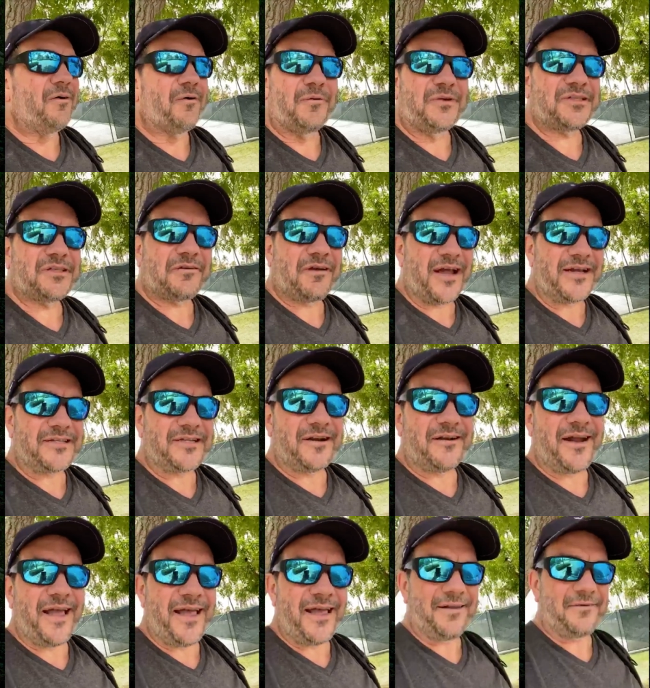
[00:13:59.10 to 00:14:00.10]
we scratch
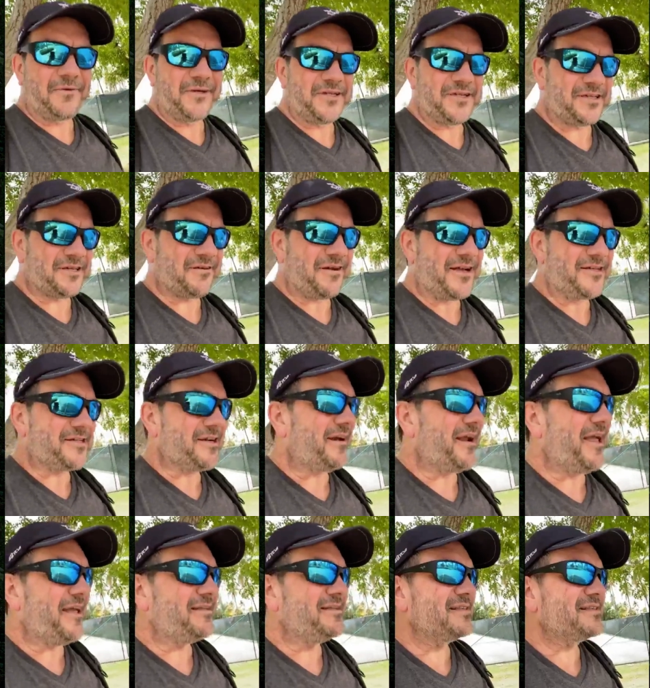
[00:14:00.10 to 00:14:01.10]
our head. We just scratch our
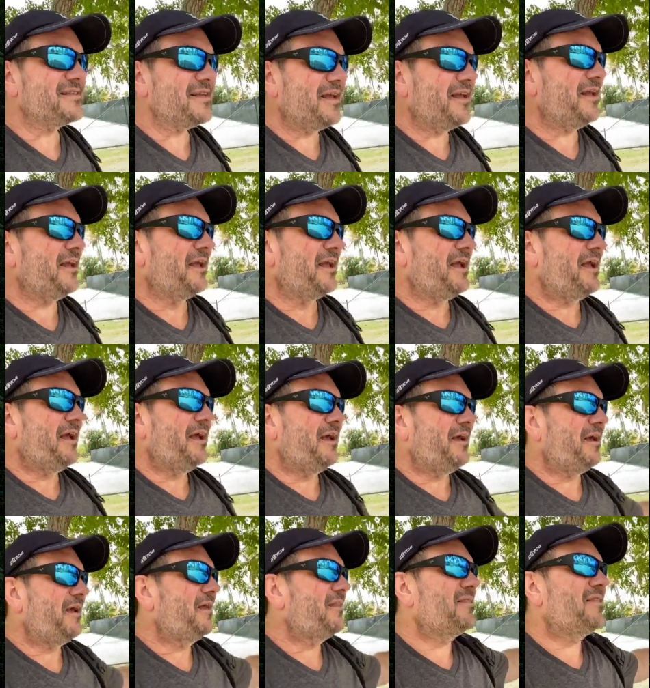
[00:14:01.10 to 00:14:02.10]
head and say,
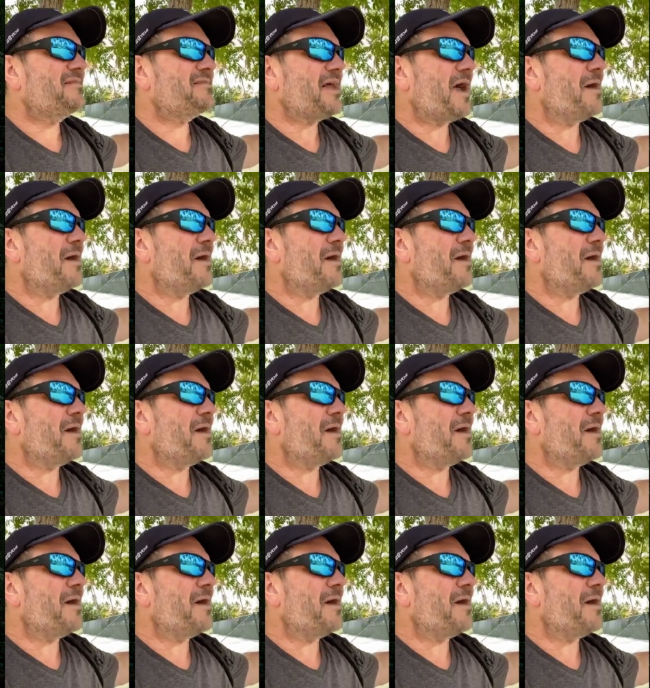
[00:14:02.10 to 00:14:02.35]
this